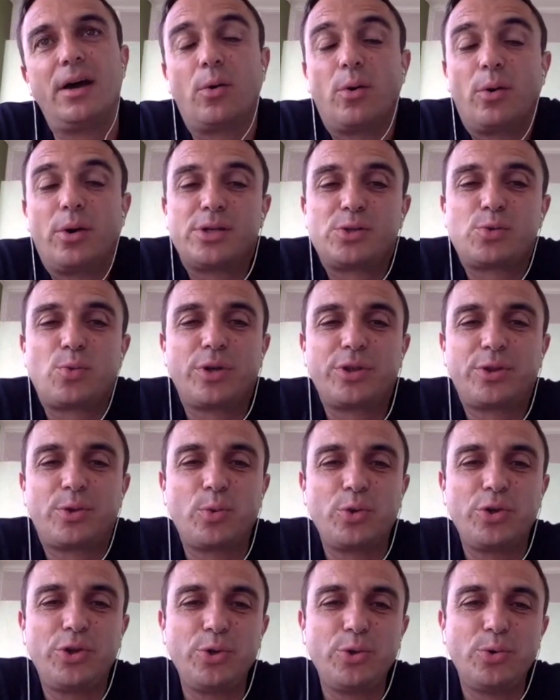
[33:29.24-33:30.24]
Is what
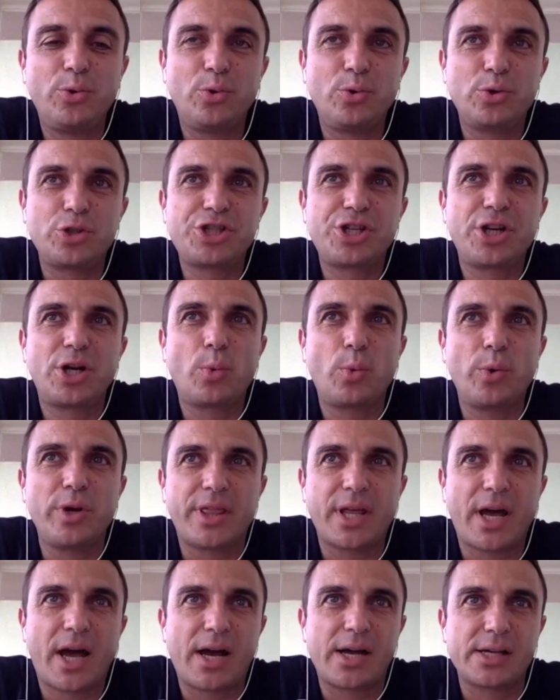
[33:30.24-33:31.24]
you share with
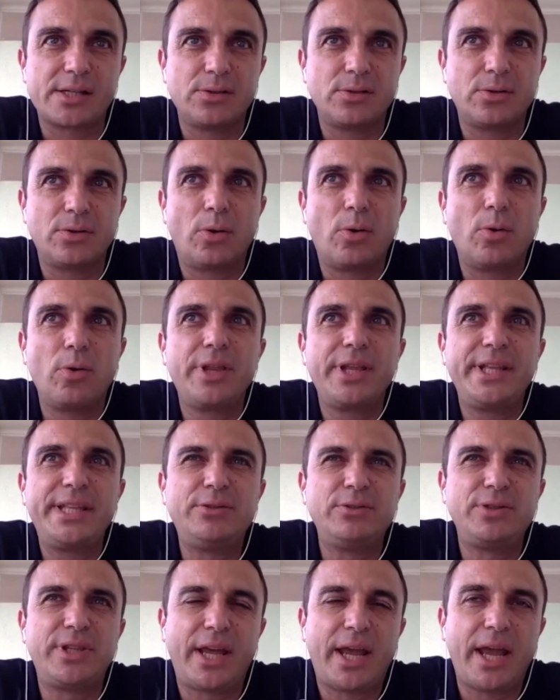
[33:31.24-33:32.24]
us, no? All the
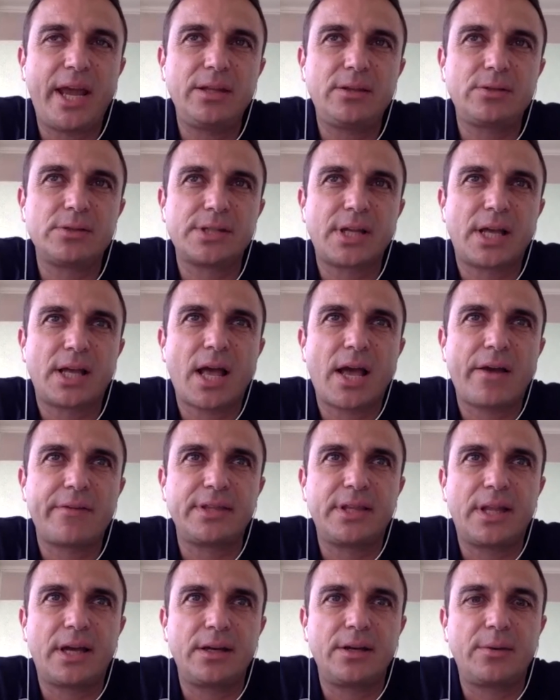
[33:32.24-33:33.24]
educators that
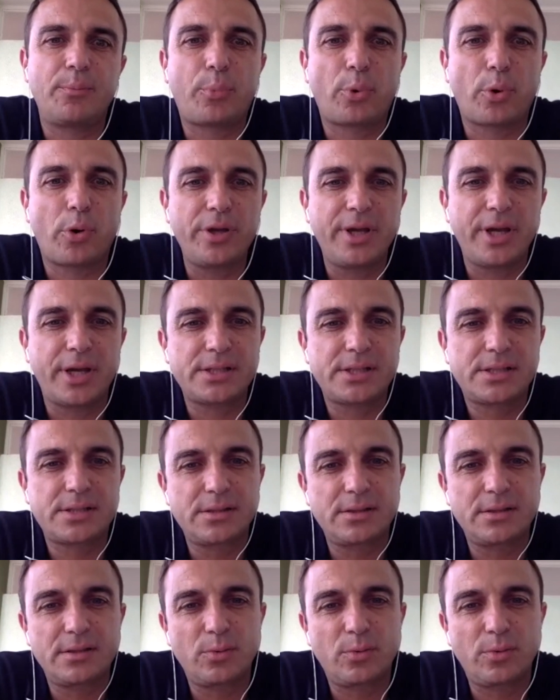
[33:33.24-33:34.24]
have done projects
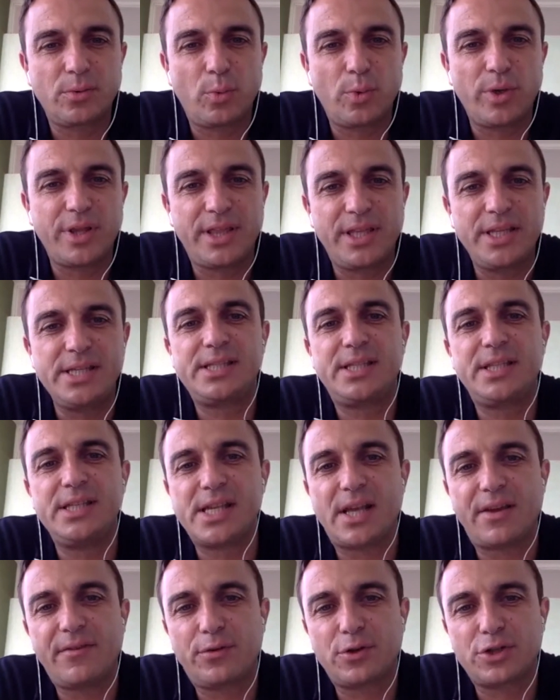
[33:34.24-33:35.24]
with this
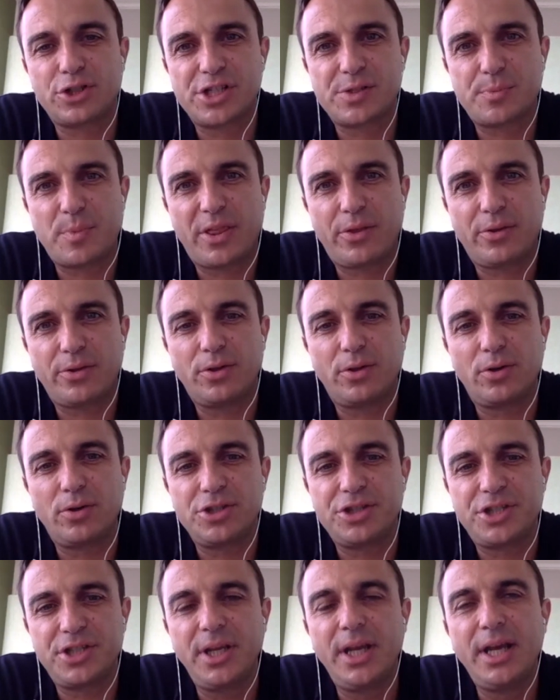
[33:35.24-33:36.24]
design for change
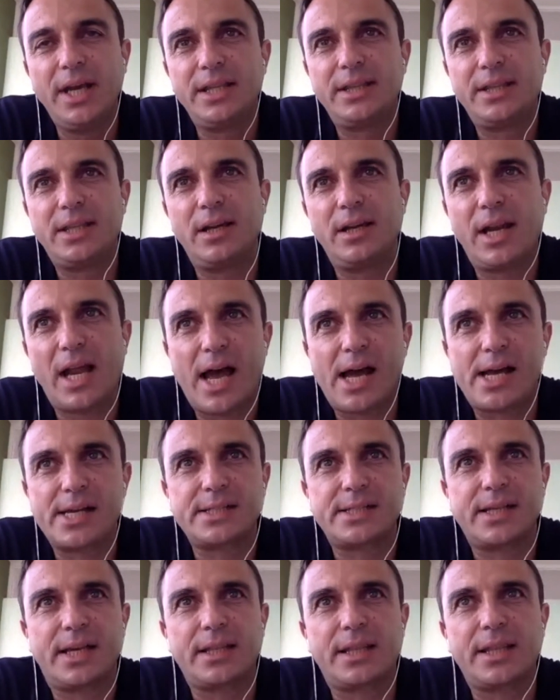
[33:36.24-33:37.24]
methodology tell us
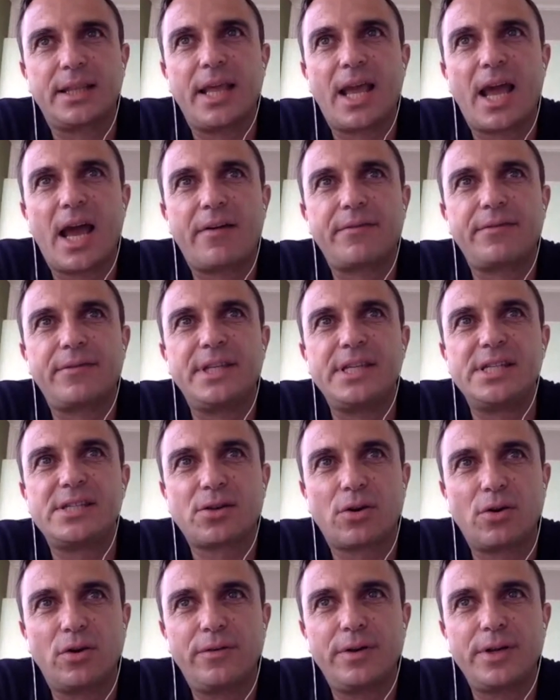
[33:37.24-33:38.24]
that they have
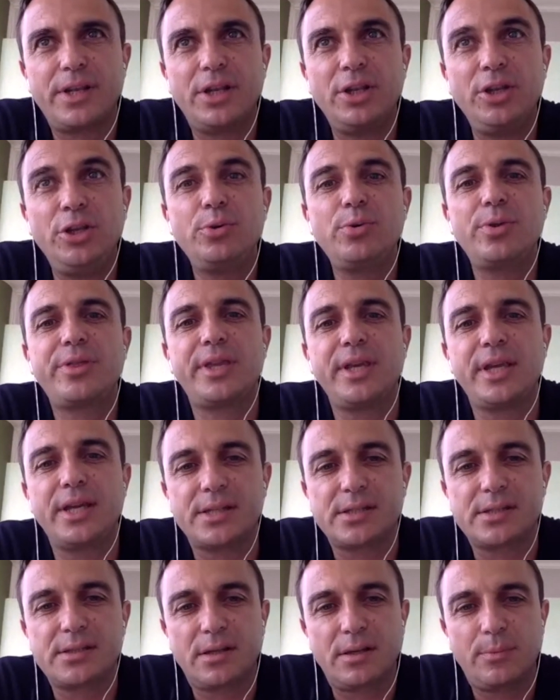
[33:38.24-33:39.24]
discovered new
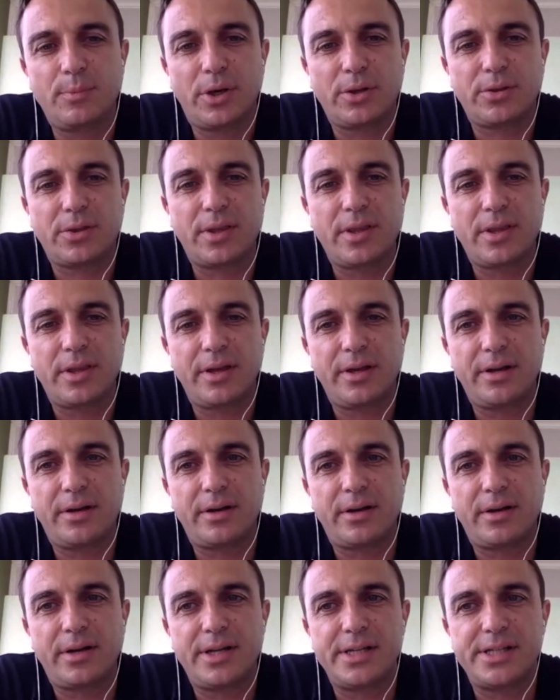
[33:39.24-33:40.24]
things about
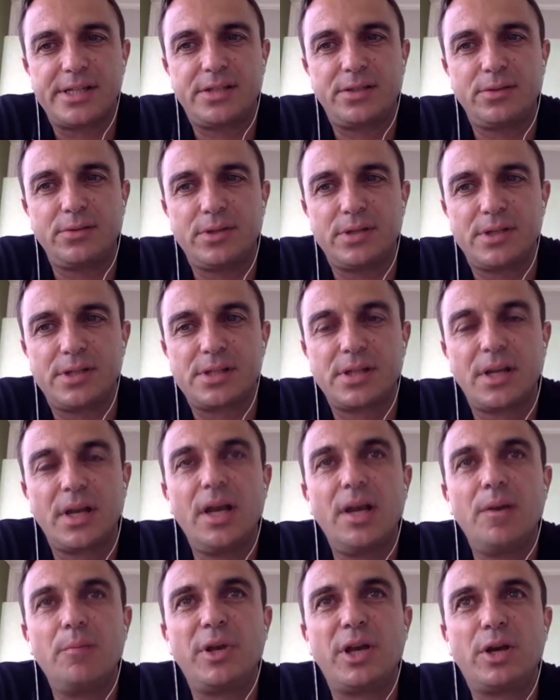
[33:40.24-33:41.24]
their students,
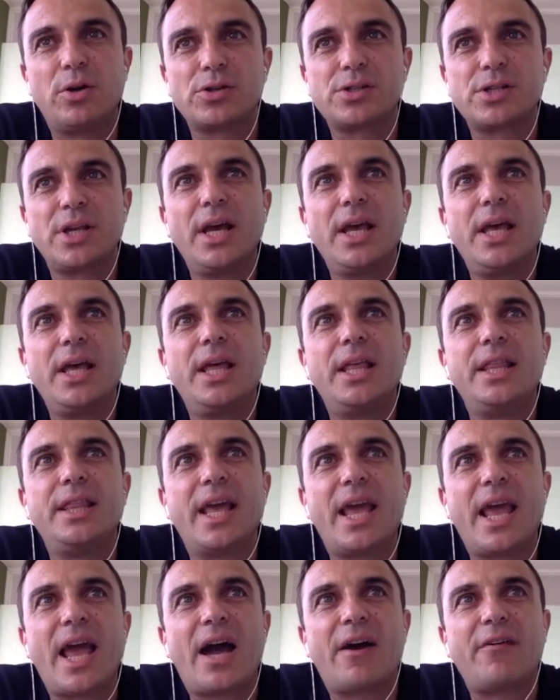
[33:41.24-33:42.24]
because
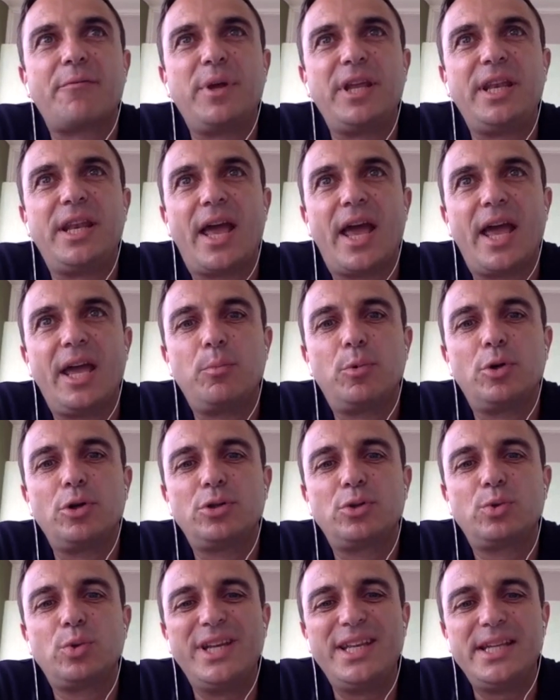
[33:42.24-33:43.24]
they have been able
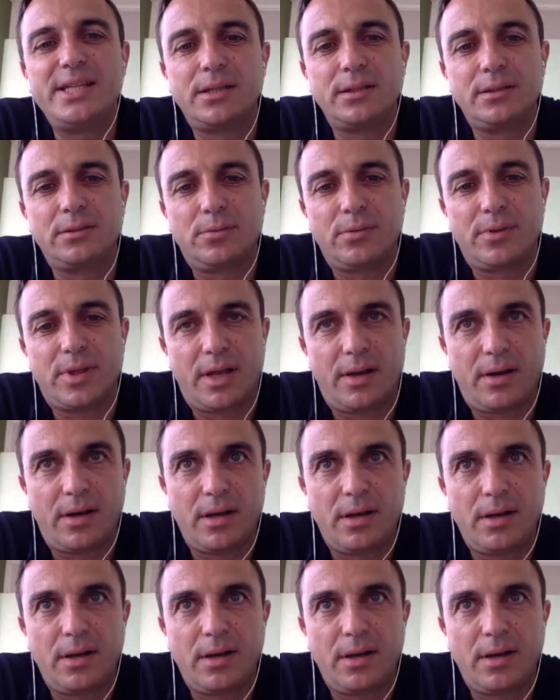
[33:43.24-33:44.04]
to listen to them.